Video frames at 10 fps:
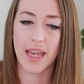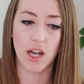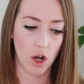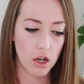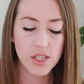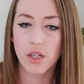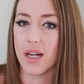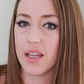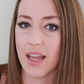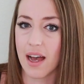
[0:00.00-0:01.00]
It
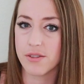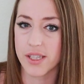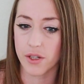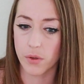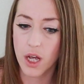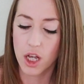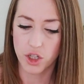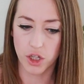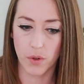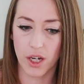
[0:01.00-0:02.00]
also allows you
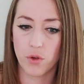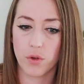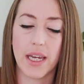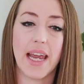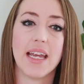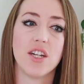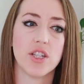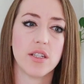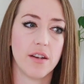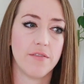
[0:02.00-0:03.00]
to create
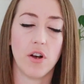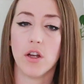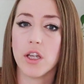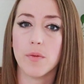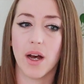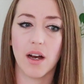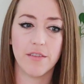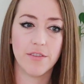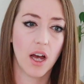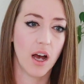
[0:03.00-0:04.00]
just a volume
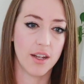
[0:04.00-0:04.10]
of